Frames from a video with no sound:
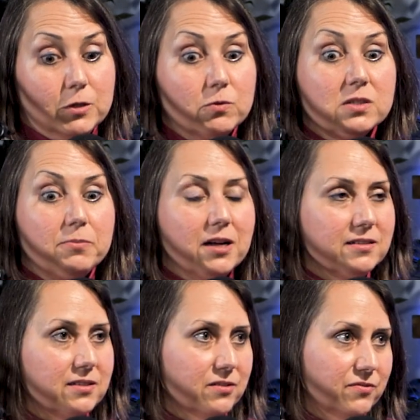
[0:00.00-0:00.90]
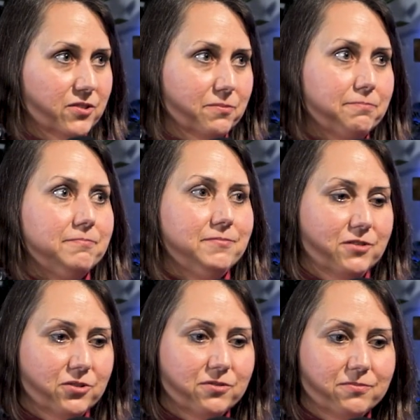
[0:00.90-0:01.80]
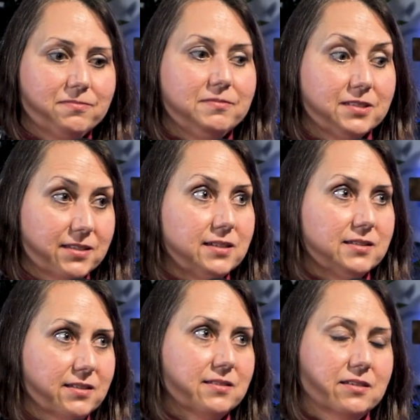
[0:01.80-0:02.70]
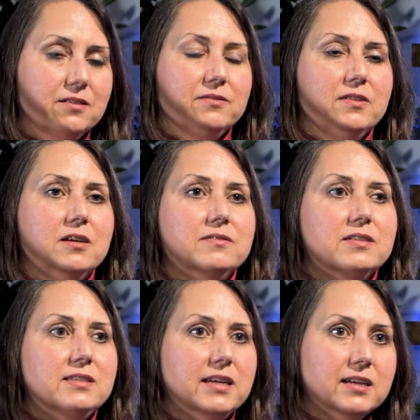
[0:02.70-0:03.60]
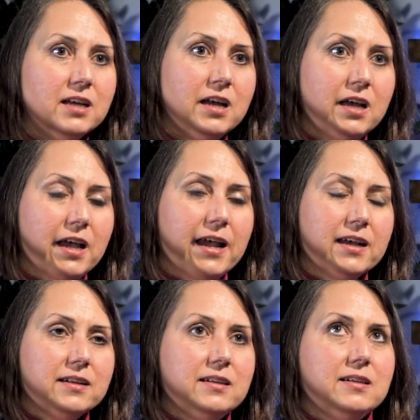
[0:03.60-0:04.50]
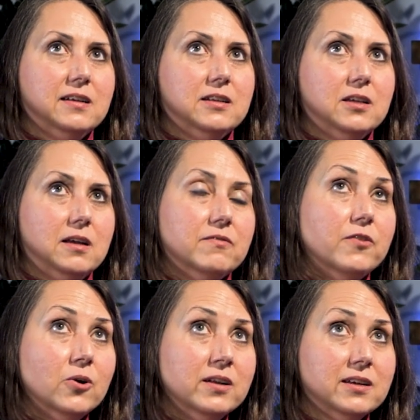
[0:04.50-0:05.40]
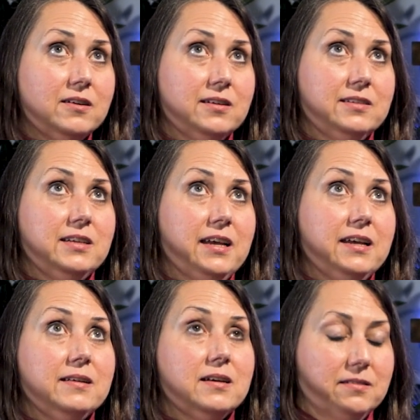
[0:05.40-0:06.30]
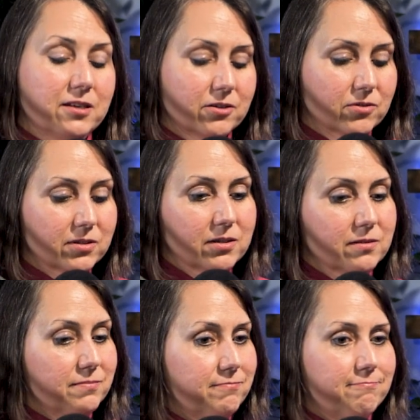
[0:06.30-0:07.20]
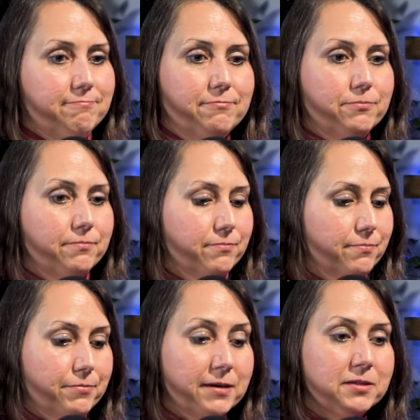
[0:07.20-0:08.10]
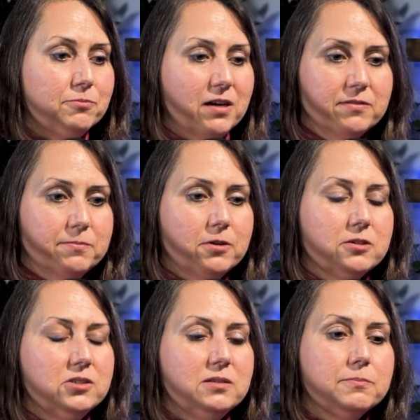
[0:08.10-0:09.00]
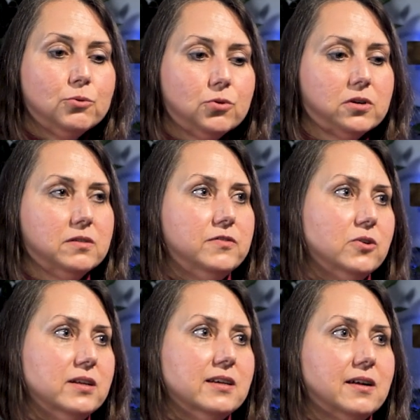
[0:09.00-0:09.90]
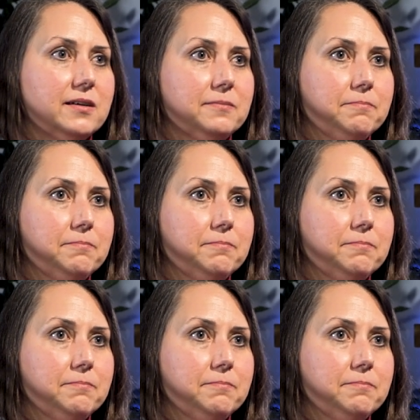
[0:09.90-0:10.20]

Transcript: responsive to the citizens of the state. And voting on a public-private partnership board, voting on